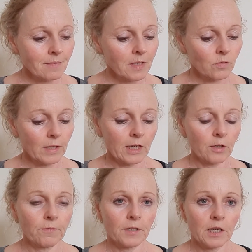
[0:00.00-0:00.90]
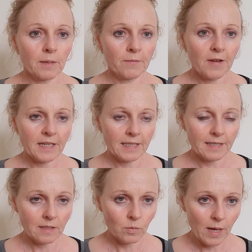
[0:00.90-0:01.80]
is really good for your lymphatics
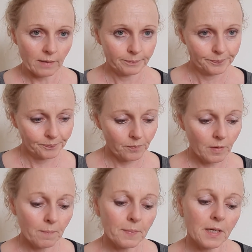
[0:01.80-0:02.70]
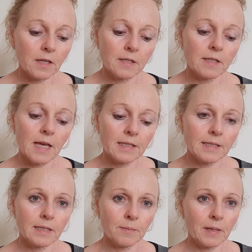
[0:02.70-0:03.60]
as well, because that
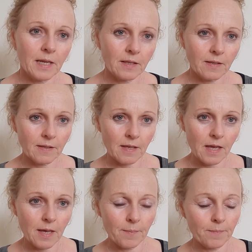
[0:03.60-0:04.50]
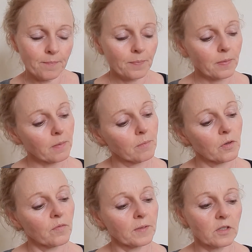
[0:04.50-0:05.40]
stimulates
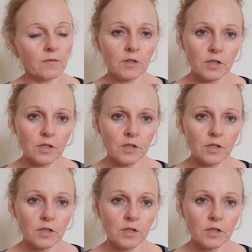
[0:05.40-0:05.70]
movement of your